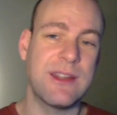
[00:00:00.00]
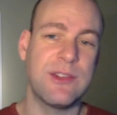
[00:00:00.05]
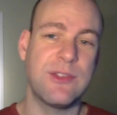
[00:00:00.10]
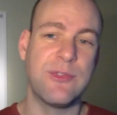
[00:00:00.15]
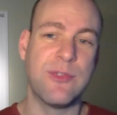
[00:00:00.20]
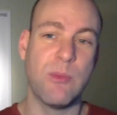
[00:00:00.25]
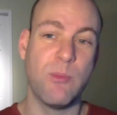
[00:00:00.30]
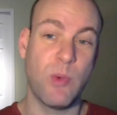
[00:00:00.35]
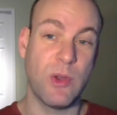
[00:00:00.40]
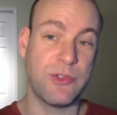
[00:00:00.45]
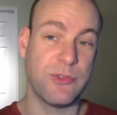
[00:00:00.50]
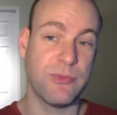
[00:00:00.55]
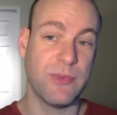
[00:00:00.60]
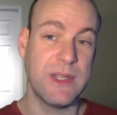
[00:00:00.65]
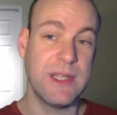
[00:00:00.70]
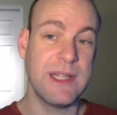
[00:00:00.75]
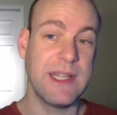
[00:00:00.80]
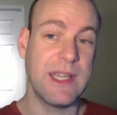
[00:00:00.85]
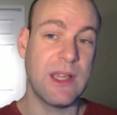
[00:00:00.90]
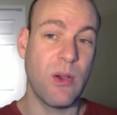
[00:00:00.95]
us from what's
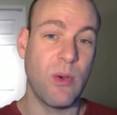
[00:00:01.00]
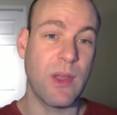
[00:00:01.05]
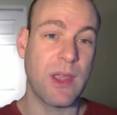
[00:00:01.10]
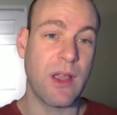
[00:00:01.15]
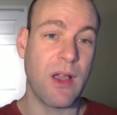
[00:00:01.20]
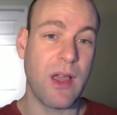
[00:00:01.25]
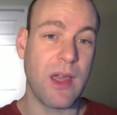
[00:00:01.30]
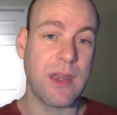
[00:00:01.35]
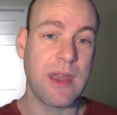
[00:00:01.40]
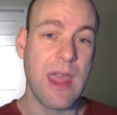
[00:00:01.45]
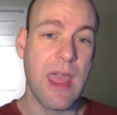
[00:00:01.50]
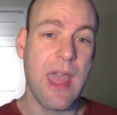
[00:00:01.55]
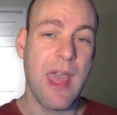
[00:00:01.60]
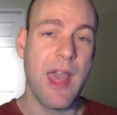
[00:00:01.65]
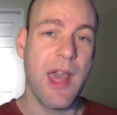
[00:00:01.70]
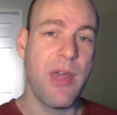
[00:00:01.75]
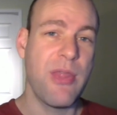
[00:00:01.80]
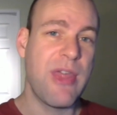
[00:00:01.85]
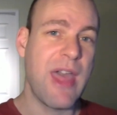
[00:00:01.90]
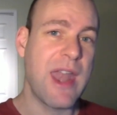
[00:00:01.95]
really going on,
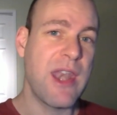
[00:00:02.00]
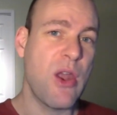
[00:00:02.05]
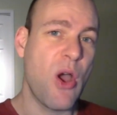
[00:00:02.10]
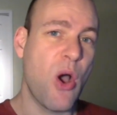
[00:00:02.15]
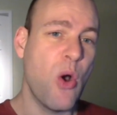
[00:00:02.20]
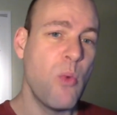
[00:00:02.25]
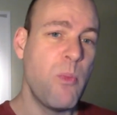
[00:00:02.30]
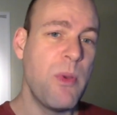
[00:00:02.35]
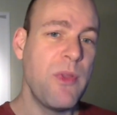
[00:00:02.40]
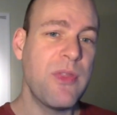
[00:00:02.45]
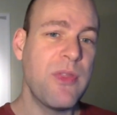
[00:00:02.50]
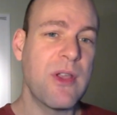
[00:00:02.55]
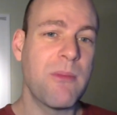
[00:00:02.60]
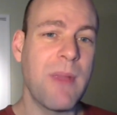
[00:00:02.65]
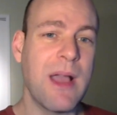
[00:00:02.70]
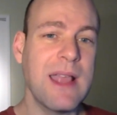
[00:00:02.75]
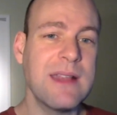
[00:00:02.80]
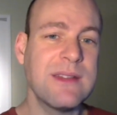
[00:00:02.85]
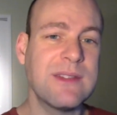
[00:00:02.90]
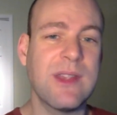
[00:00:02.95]
then open their
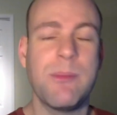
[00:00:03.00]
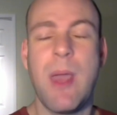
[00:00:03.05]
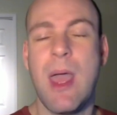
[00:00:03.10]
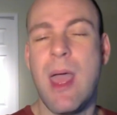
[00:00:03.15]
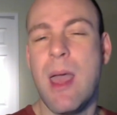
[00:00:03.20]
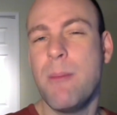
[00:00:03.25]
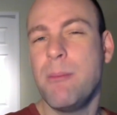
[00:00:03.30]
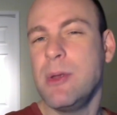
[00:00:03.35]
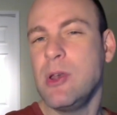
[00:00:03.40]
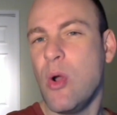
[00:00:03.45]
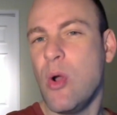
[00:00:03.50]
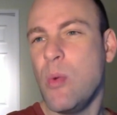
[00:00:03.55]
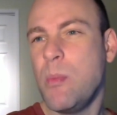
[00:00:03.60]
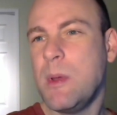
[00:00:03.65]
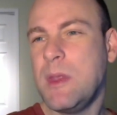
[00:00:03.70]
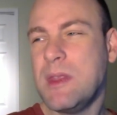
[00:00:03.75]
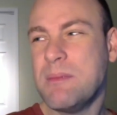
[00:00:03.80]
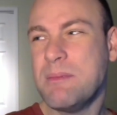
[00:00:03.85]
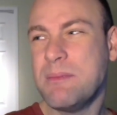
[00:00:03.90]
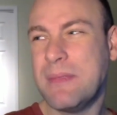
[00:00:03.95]
minds up, but
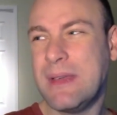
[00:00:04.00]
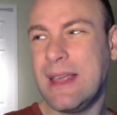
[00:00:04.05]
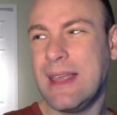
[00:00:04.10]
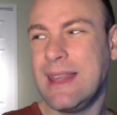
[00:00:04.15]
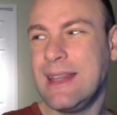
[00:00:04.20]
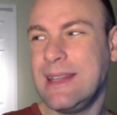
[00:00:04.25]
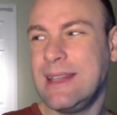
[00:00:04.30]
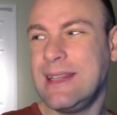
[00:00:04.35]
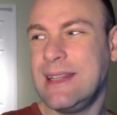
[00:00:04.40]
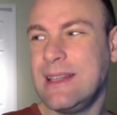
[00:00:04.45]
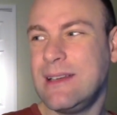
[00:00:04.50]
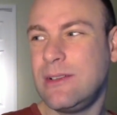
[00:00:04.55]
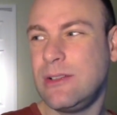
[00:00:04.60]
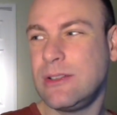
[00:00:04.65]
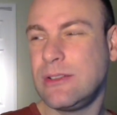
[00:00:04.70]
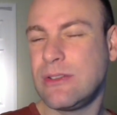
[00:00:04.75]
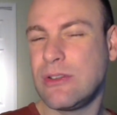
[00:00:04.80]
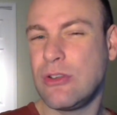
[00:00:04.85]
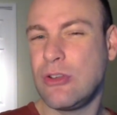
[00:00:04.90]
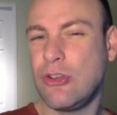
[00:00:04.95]
open them a
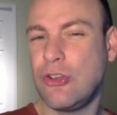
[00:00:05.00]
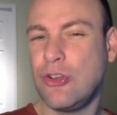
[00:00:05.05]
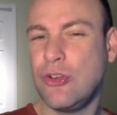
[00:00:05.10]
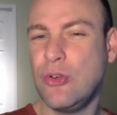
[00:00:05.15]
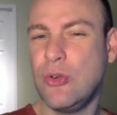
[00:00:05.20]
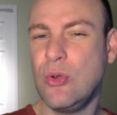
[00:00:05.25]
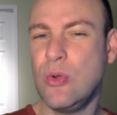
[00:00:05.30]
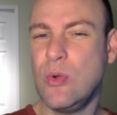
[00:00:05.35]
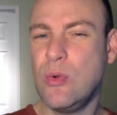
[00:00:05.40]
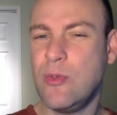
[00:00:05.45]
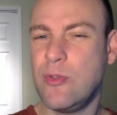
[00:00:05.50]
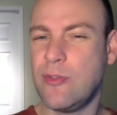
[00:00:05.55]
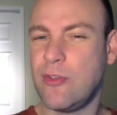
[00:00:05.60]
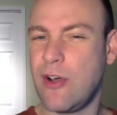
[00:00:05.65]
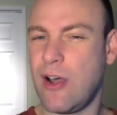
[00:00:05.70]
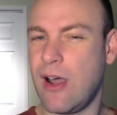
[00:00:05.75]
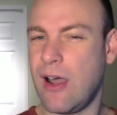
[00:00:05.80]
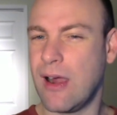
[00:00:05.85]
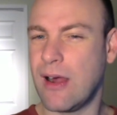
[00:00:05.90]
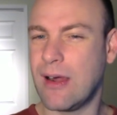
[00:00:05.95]
little too
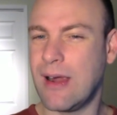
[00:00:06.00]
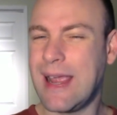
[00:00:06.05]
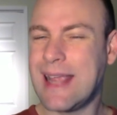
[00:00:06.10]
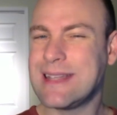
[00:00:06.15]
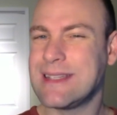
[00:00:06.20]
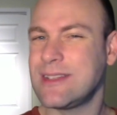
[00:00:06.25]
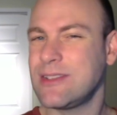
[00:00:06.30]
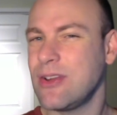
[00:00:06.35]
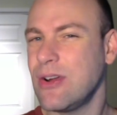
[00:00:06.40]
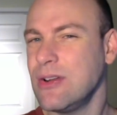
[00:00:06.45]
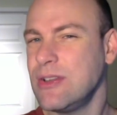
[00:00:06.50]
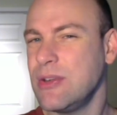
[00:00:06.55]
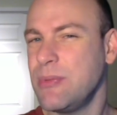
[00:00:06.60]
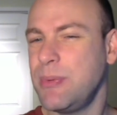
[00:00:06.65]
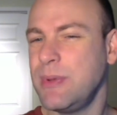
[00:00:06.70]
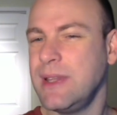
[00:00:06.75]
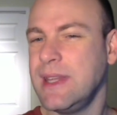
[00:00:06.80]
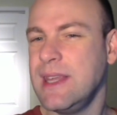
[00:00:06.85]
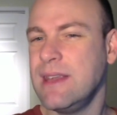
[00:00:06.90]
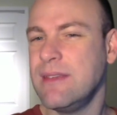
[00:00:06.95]
far and start to
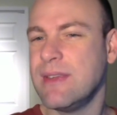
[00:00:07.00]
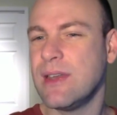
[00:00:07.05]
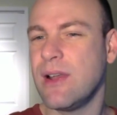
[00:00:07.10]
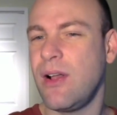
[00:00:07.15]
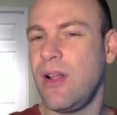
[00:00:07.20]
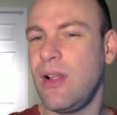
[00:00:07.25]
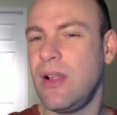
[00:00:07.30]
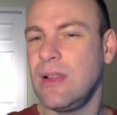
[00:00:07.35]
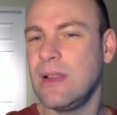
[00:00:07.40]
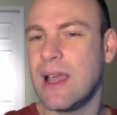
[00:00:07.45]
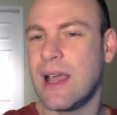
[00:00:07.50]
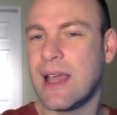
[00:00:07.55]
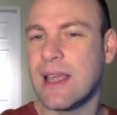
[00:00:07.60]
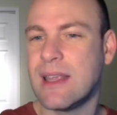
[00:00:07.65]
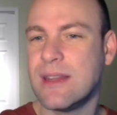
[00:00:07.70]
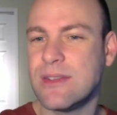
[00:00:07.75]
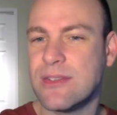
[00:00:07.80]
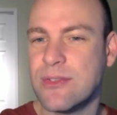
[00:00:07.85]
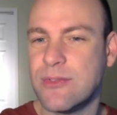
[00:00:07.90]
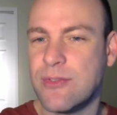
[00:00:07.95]
believe in all
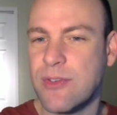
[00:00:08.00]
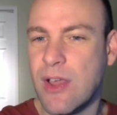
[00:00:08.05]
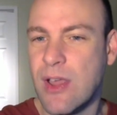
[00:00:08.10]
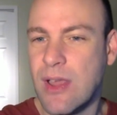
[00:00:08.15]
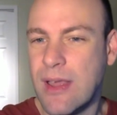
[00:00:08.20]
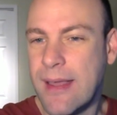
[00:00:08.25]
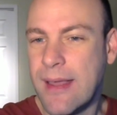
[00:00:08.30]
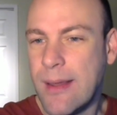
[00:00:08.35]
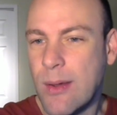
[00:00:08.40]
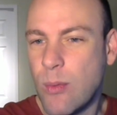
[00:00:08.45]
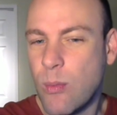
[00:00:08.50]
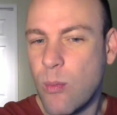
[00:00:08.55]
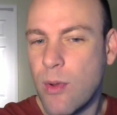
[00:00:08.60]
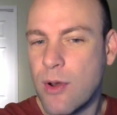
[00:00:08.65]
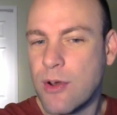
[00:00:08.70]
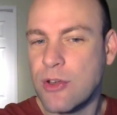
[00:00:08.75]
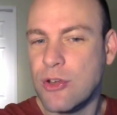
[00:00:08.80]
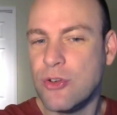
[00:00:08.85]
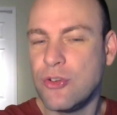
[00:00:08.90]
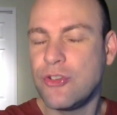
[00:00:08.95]
kinds of
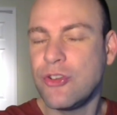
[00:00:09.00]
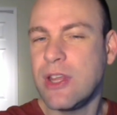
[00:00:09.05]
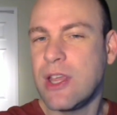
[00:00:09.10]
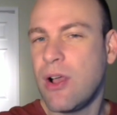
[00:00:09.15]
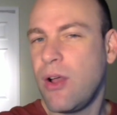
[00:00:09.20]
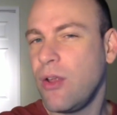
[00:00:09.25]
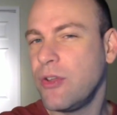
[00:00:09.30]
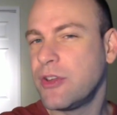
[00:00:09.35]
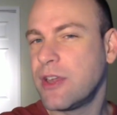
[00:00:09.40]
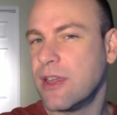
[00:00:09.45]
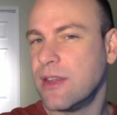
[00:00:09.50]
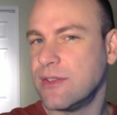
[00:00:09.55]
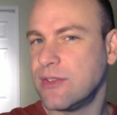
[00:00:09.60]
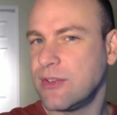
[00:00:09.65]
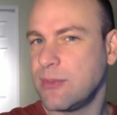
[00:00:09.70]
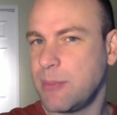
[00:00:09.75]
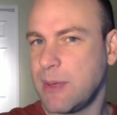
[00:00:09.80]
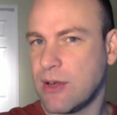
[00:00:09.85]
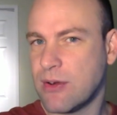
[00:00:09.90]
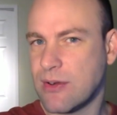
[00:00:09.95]
what are usually called
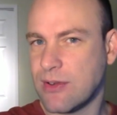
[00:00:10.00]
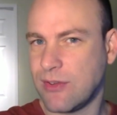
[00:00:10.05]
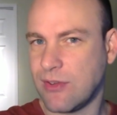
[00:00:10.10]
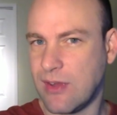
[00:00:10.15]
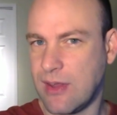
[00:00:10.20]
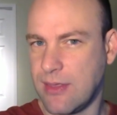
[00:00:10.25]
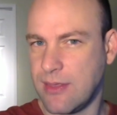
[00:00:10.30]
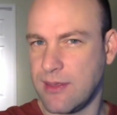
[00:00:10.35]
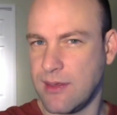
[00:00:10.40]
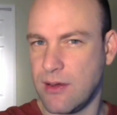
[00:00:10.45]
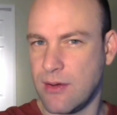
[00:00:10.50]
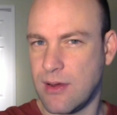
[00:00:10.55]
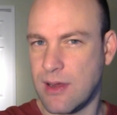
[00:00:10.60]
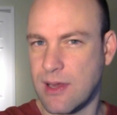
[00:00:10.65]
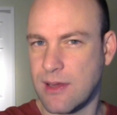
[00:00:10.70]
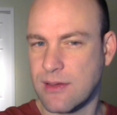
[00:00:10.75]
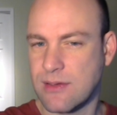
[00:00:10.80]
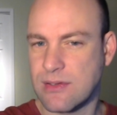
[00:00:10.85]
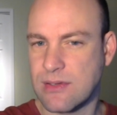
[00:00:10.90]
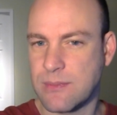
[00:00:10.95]
conspiracy
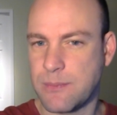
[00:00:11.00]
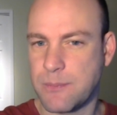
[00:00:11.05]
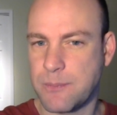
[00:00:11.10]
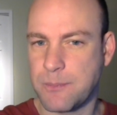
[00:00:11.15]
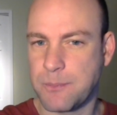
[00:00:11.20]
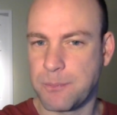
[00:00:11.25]
theories.